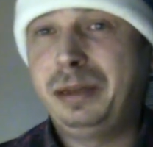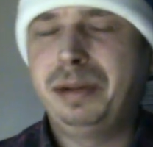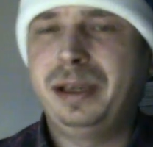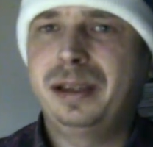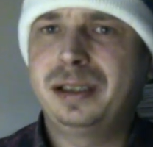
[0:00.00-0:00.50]

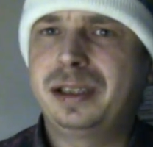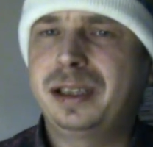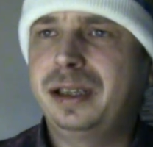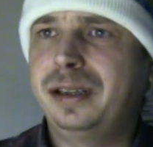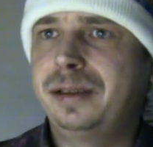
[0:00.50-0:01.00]
being this
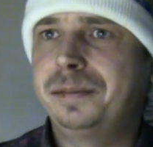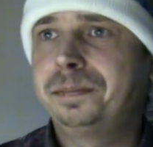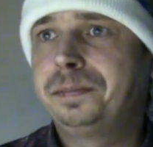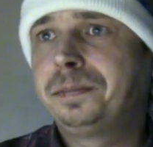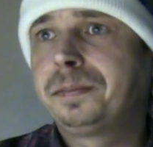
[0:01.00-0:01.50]
tired
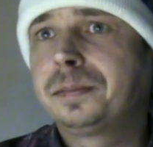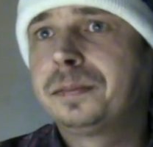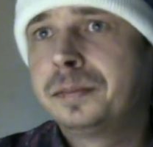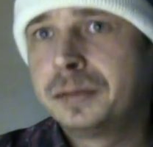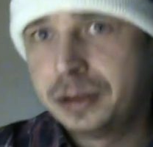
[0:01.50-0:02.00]

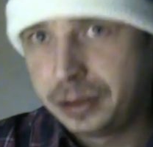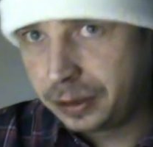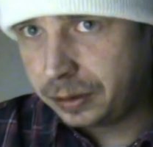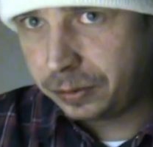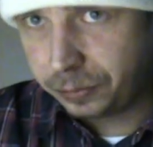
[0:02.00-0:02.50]

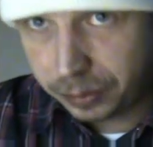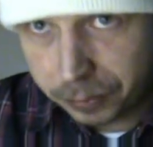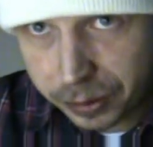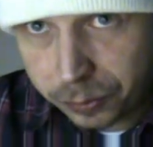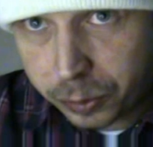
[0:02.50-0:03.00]
with
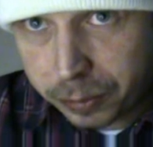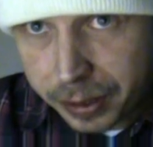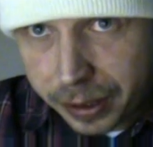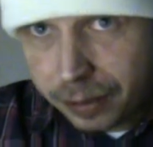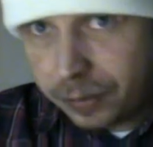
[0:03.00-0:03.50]
my, with
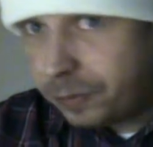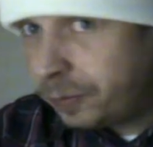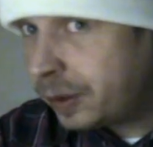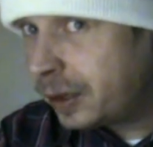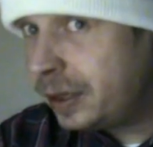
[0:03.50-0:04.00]
my
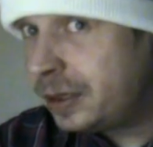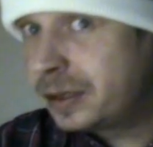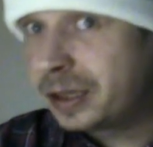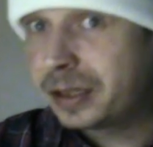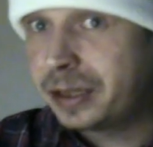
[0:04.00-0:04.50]
fucking
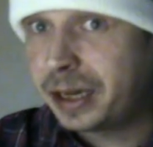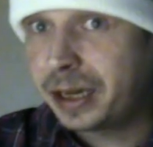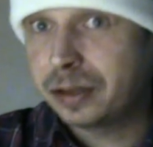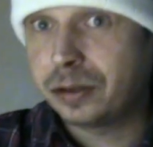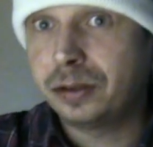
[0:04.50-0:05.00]
sexy
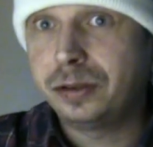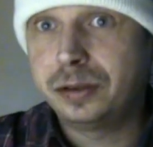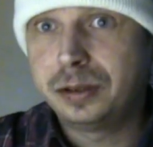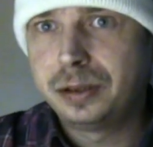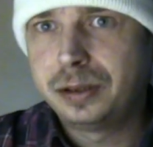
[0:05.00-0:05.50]
hat on.
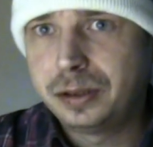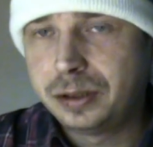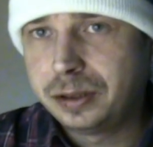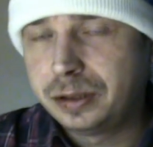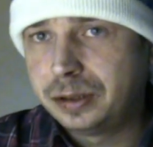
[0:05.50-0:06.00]

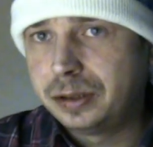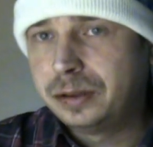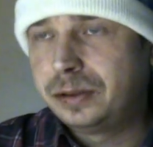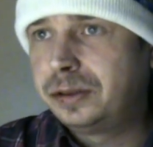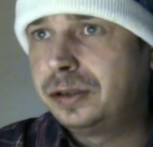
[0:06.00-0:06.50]

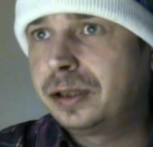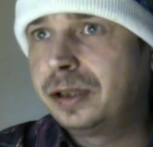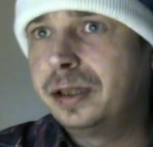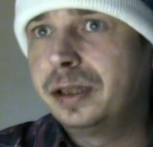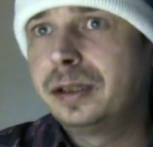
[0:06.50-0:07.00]

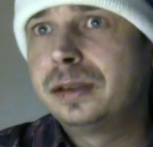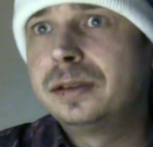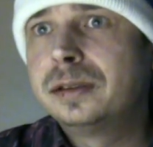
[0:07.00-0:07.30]
Fucking hell.